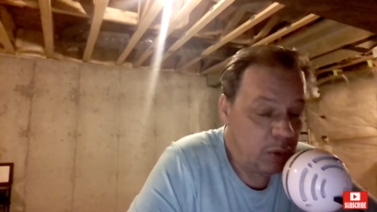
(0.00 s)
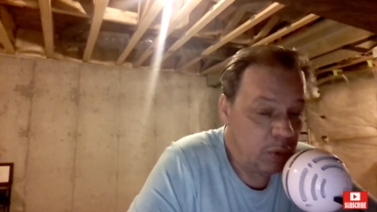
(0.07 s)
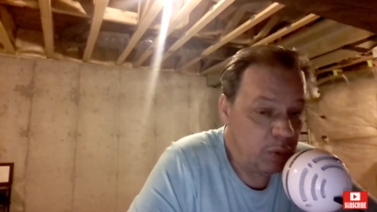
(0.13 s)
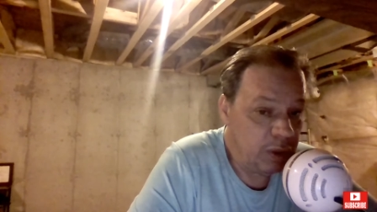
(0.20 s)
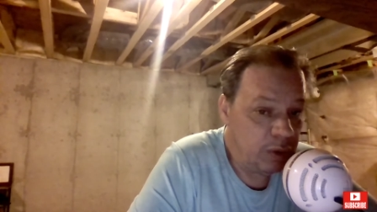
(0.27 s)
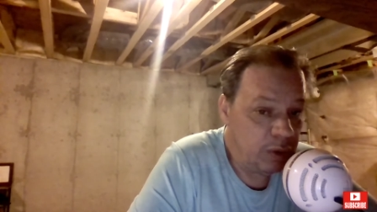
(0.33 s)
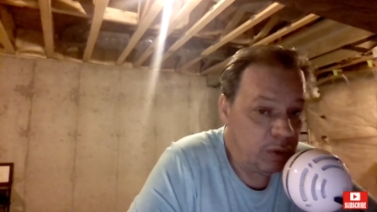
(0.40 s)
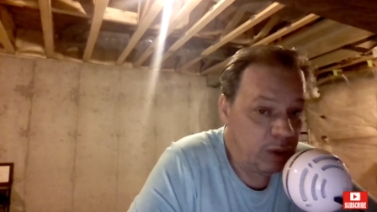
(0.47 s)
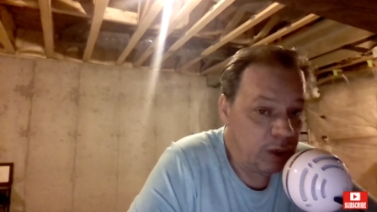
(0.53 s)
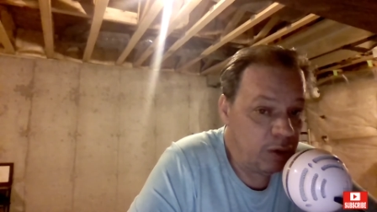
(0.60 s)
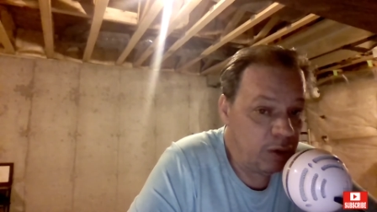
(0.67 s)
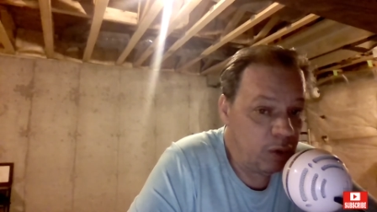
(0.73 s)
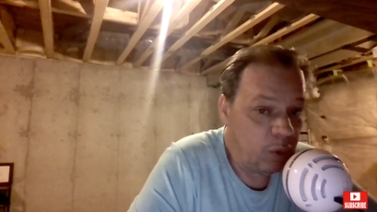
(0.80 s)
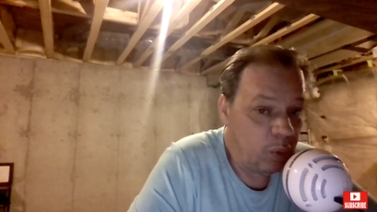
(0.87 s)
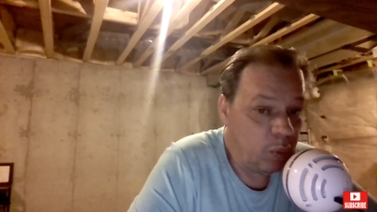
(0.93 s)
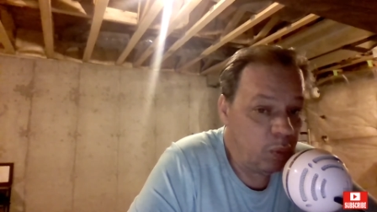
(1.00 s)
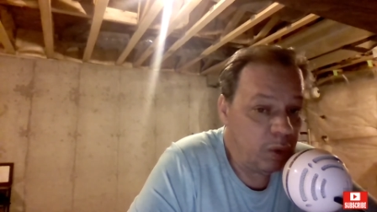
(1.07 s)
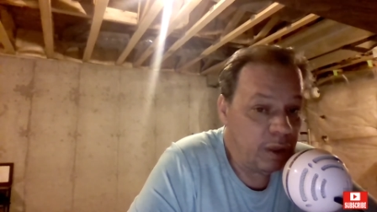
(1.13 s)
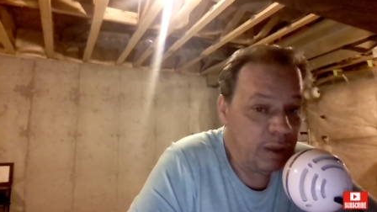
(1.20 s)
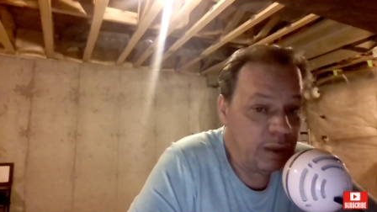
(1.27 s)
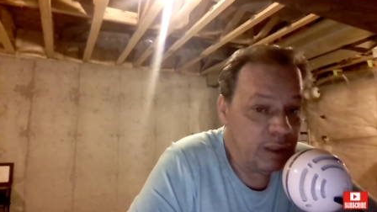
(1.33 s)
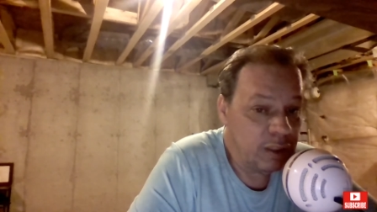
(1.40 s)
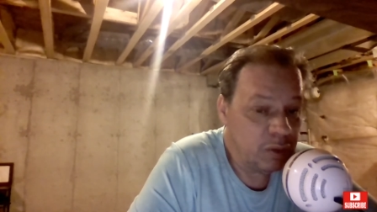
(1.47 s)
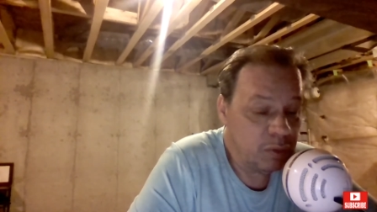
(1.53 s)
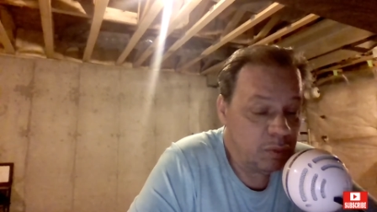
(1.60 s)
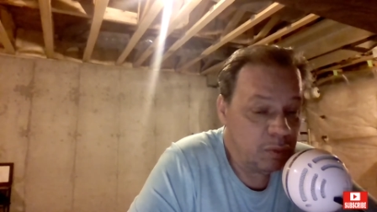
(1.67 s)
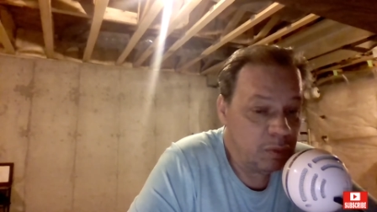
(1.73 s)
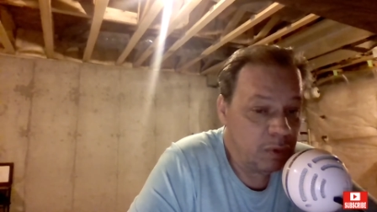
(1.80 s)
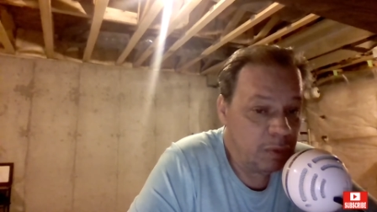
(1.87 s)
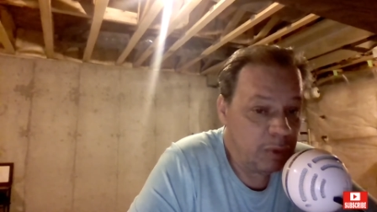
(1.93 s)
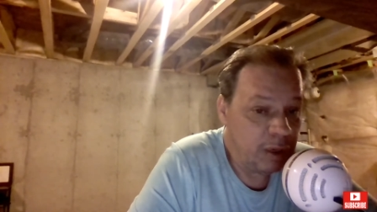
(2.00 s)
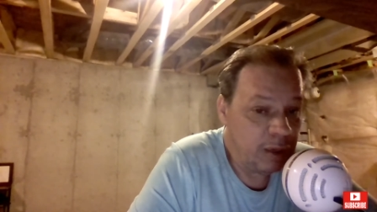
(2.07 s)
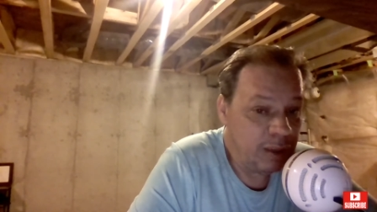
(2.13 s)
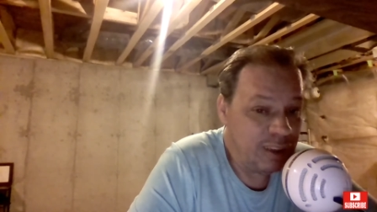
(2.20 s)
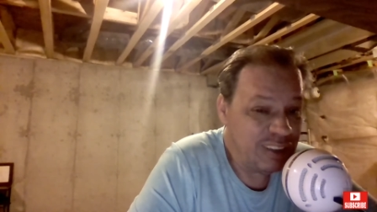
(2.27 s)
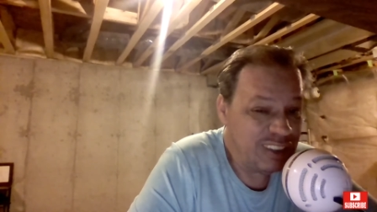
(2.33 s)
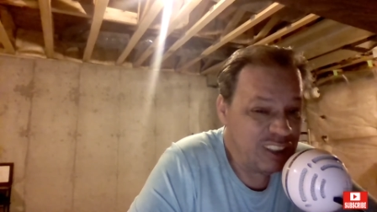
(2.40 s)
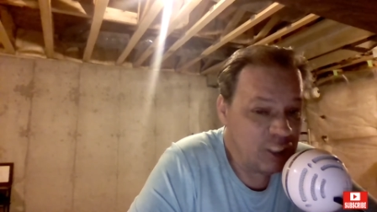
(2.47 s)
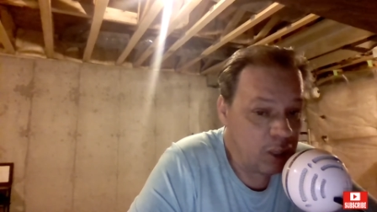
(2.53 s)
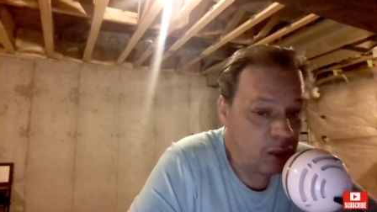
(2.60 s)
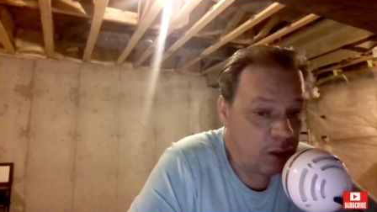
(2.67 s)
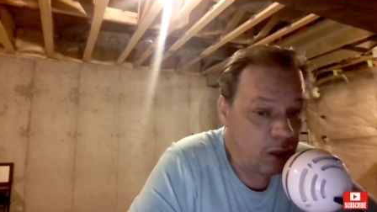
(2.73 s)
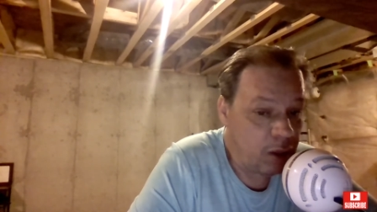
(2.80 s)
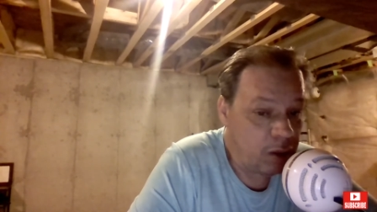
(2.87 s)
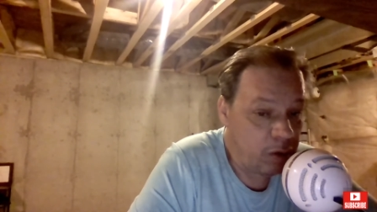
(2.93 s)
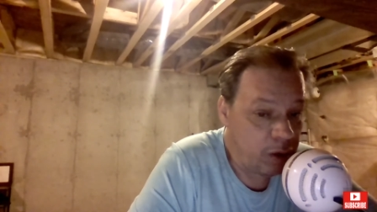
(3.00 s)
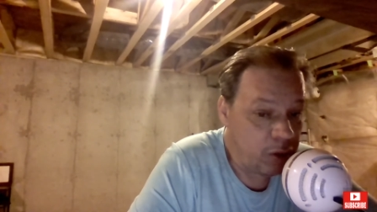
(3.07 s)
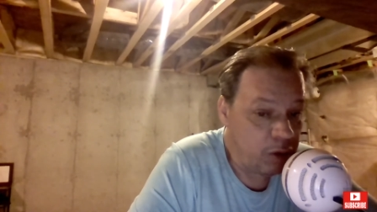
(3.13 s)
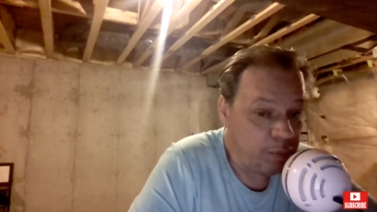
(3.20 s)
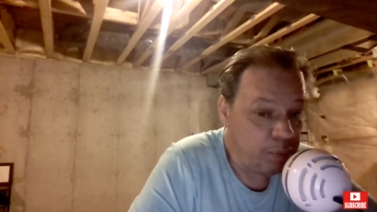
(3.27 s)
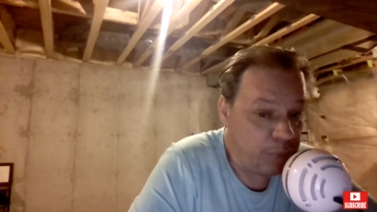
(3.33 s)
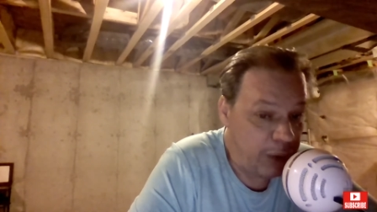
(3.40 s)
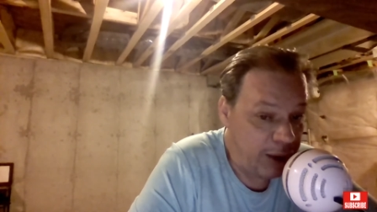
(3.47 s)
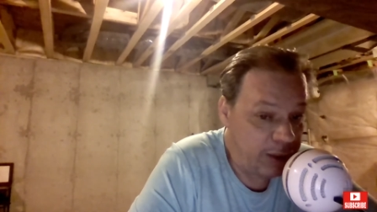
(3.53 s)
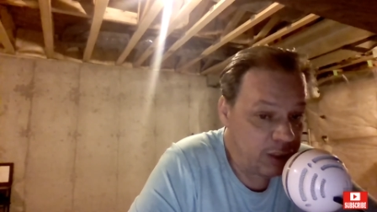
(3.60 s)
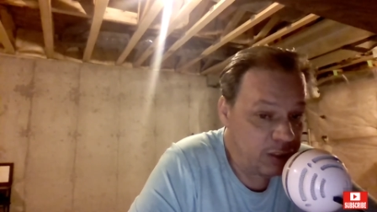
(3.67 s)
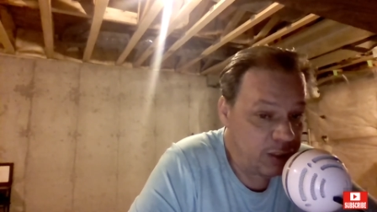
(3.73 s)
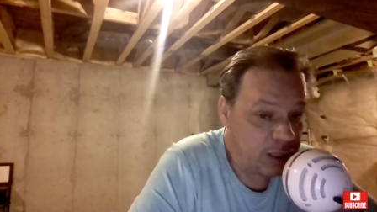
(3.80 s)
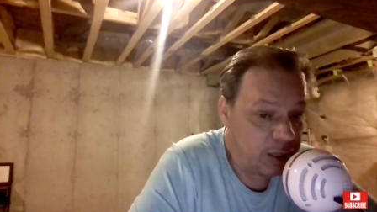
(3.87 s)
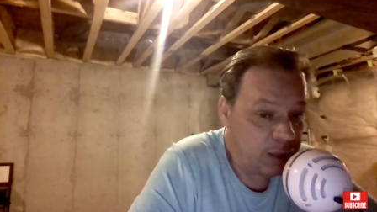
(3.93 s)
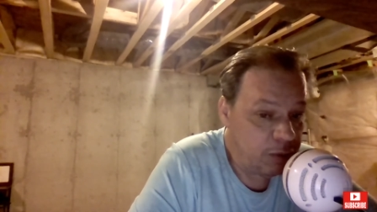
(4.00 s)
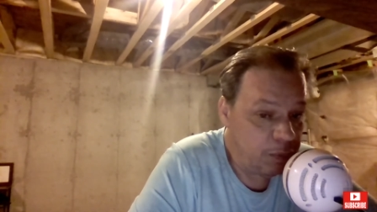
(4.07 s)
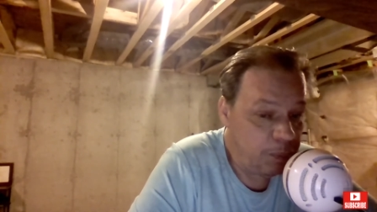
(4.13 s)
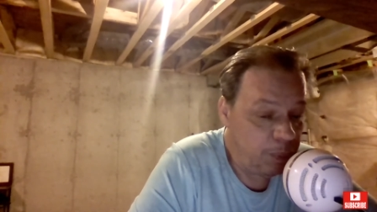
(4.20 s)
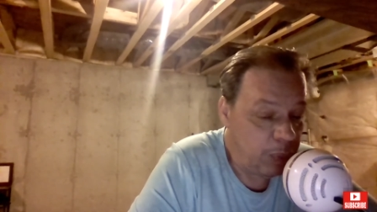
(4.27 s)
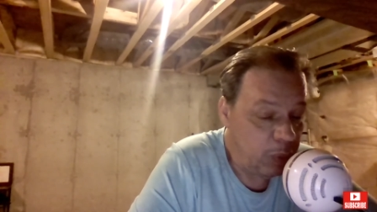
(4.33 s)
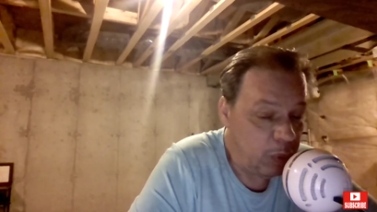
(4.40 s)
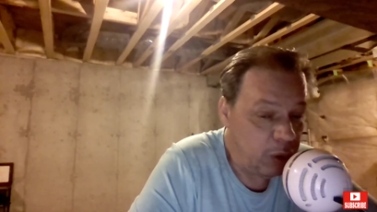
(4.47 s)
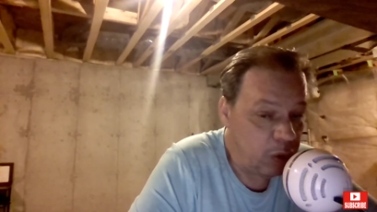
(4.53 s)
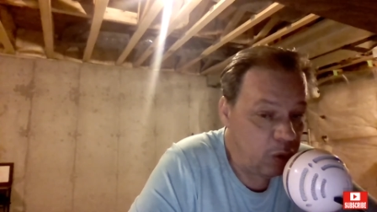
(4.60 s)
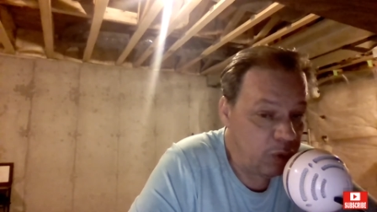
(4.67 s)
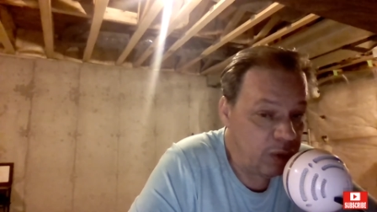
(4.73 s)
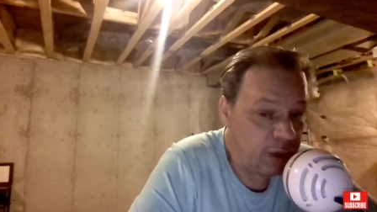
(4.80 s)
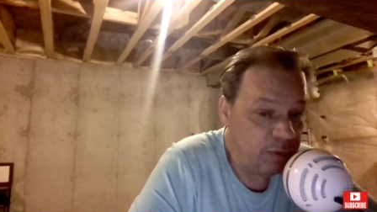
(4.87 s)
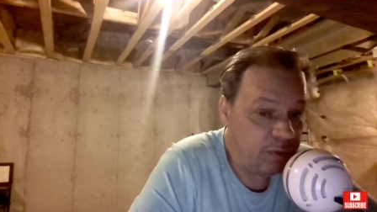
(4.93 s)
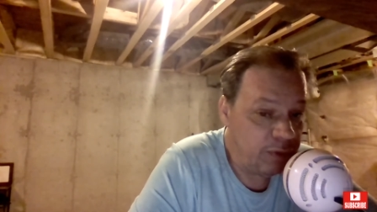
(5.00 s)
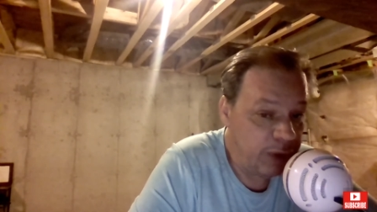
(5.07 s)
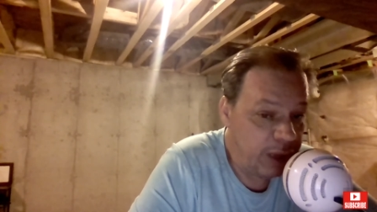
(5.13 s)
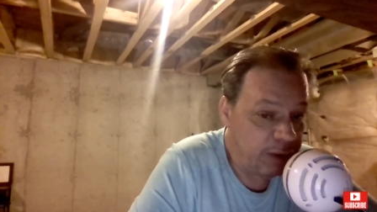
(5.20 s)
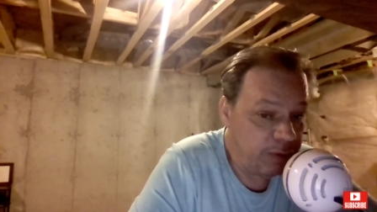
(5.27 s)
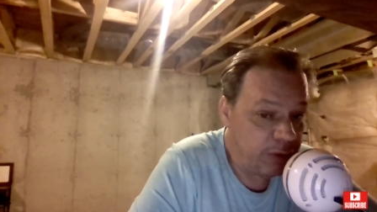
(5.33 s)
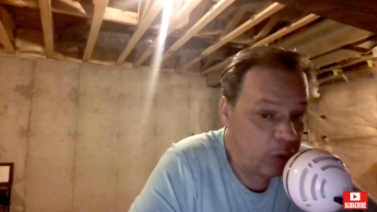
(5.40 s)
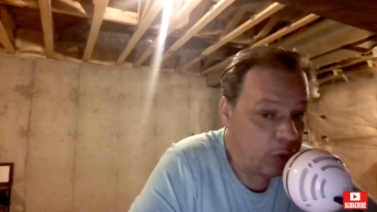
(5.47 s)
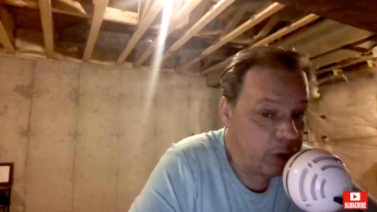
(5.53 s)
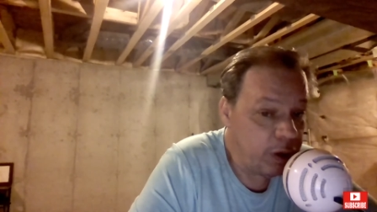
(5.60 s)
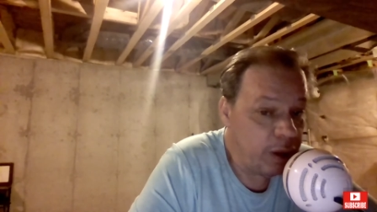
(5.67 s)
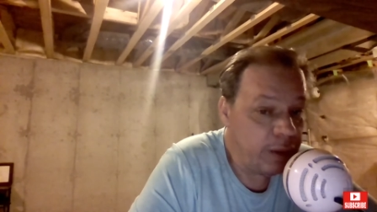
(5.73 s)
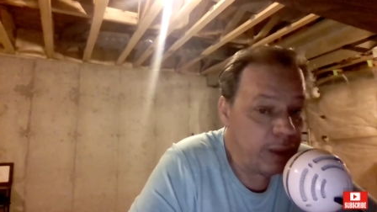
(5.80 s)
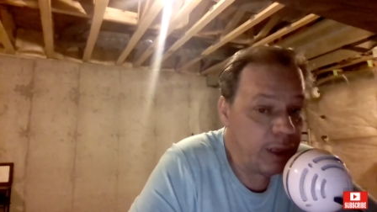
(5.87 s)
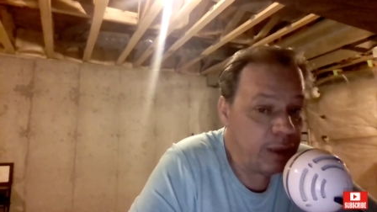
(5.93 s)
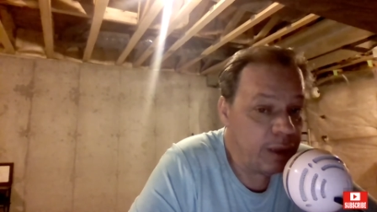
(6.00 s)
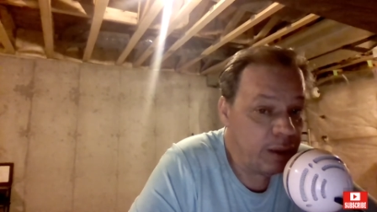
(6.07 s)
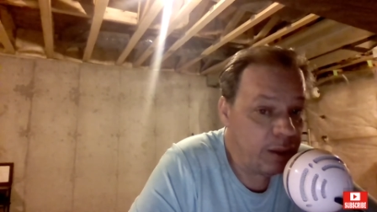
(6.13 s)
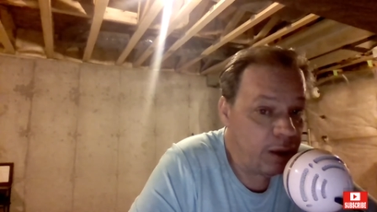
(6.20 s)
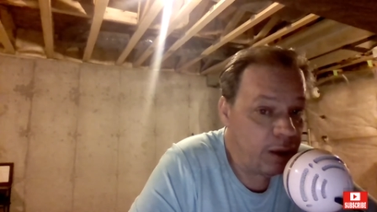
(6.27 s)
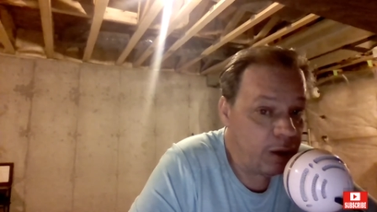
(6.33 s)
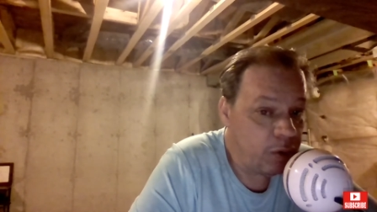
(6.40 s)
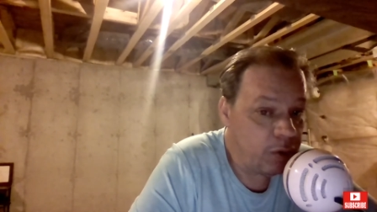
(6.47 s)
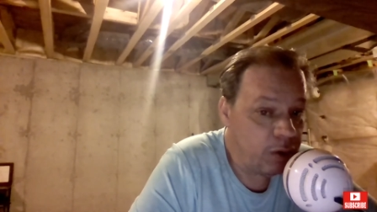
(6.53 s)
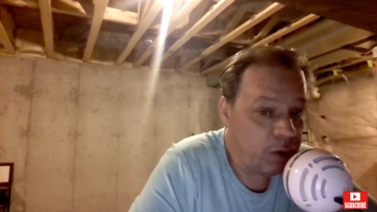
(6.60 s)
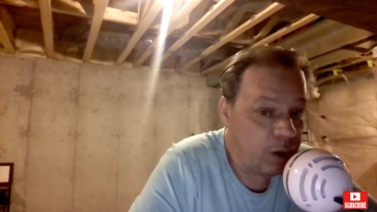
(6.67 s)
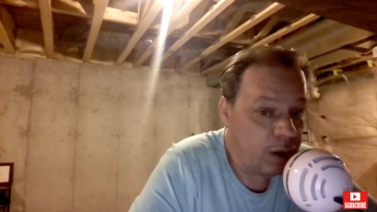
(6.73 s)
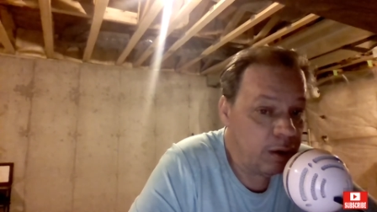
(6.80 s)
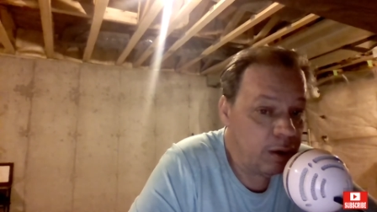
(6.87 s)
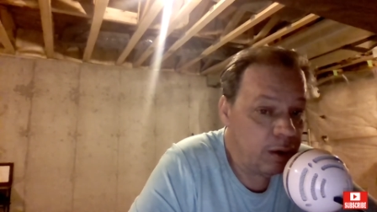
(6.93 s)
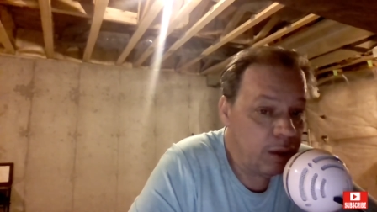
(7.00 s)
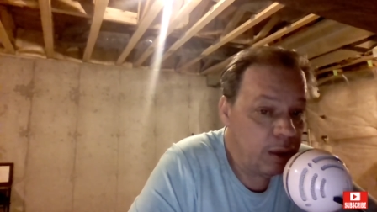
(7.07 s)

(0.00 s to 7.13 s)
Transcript: We do not know when this. I mean, is this a thought thrown out there by the Senate? We don't know if they have voted on that thought or not,